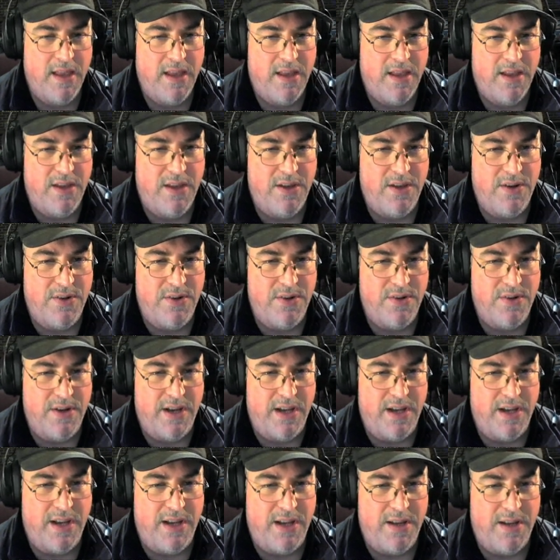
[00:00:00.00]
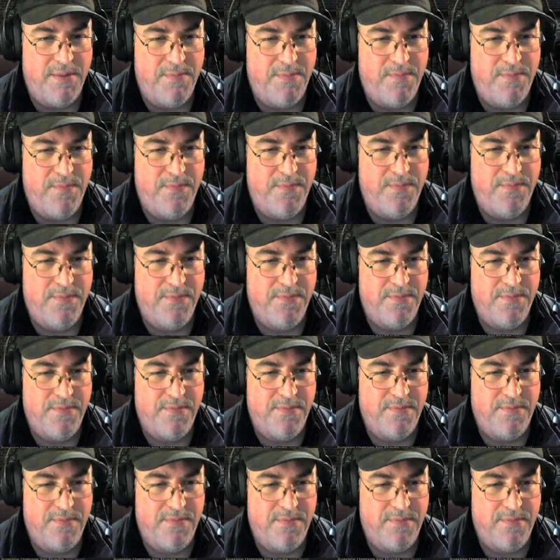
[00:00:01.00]
your
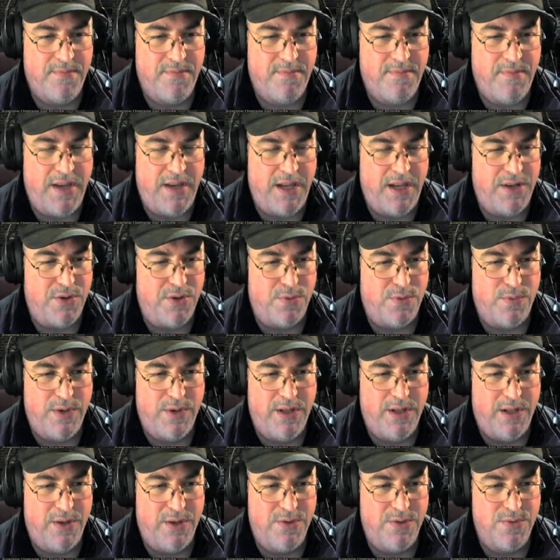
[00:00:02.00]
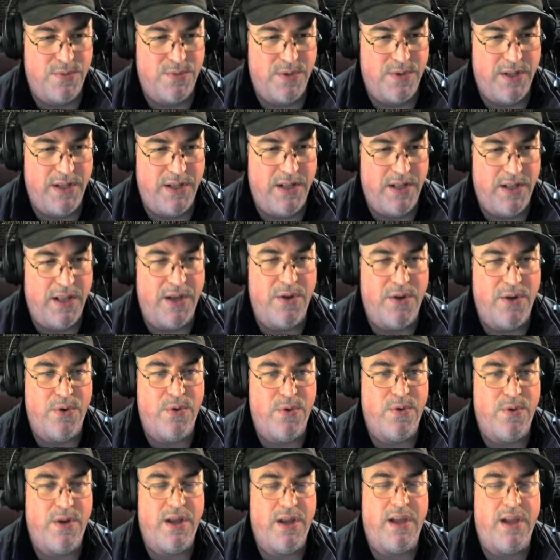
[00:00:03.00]
reload's really
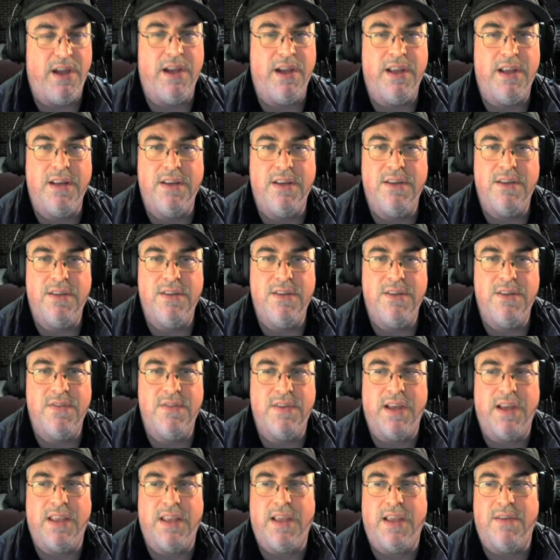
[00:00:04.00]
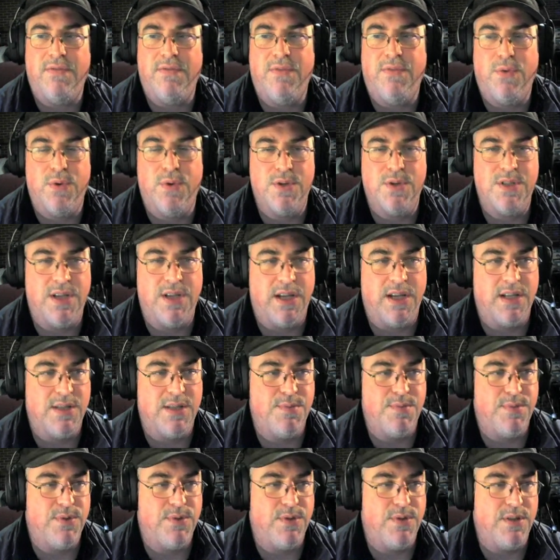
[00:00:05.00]
low, and you've got that 4 seconds
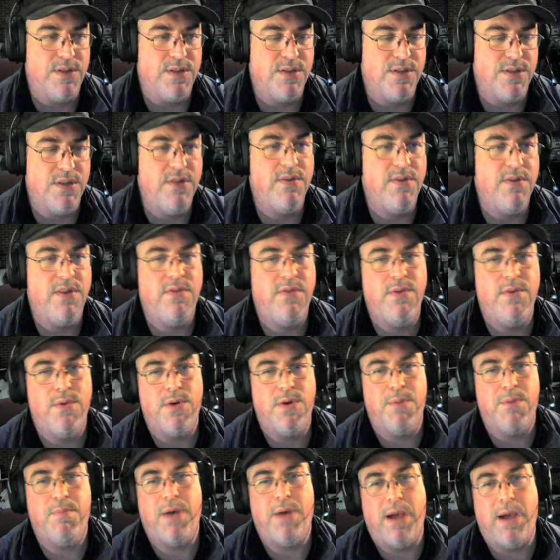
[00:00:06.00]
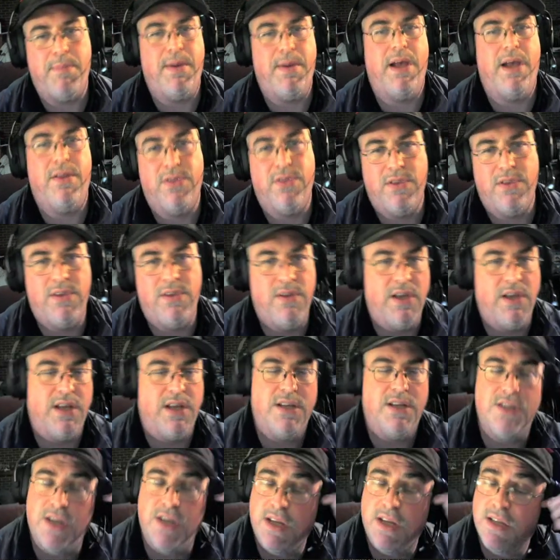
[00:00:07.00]
between. So even if you want to pop out, you got a
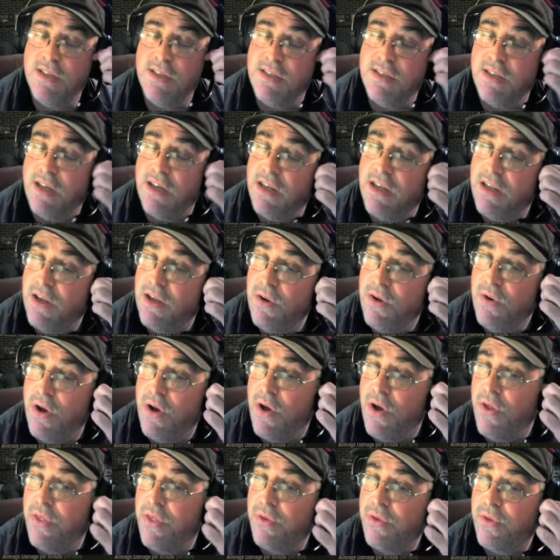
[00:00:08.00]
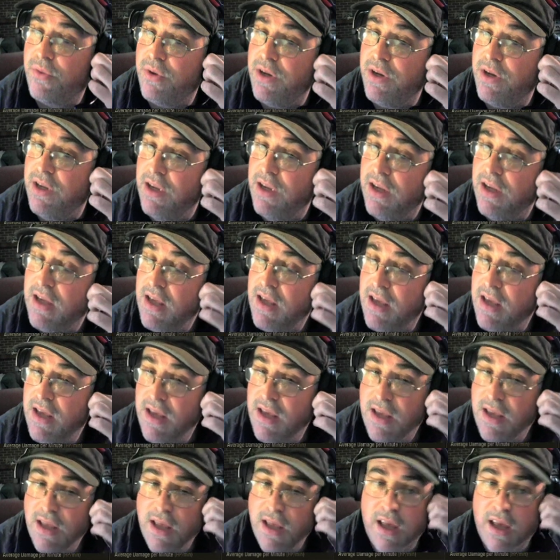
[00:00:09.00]
chance to unload all three
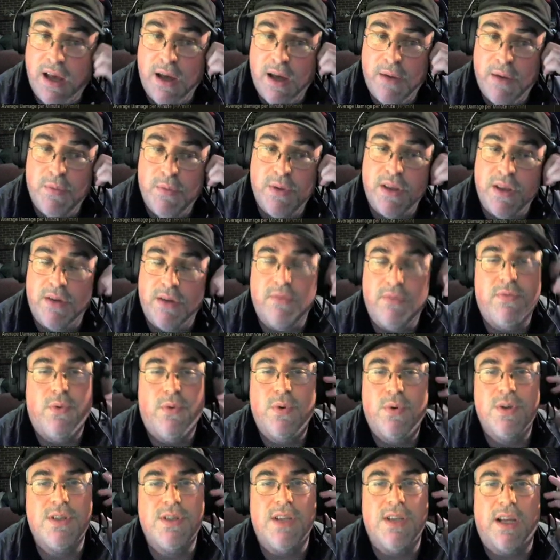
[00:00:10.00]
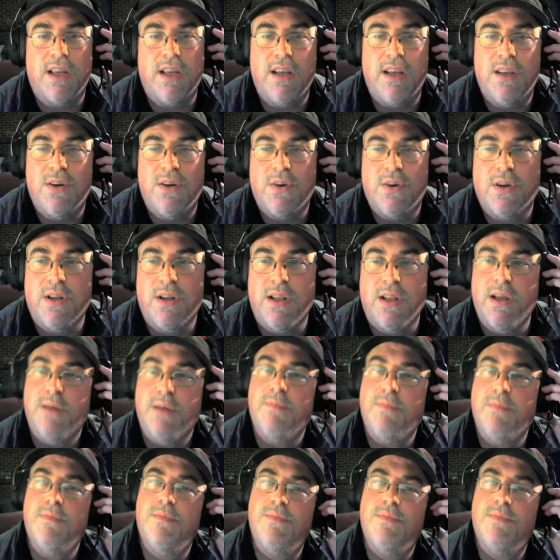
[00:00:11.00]
with that 4-second
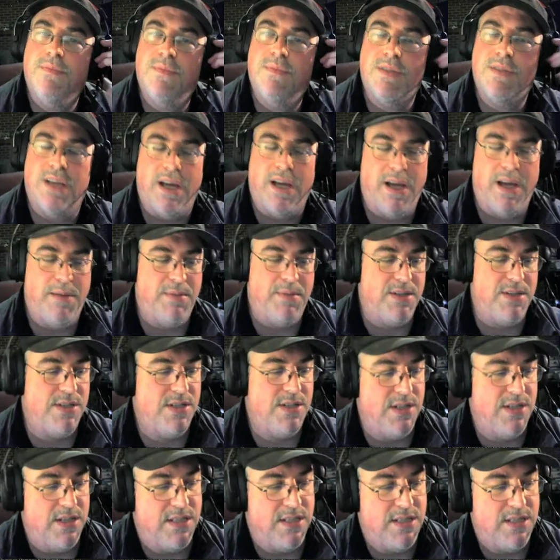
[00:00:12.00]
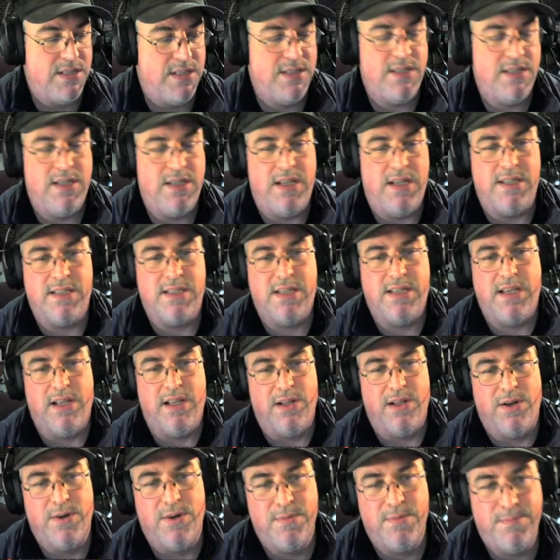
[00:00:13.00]
interclip time. It's killer.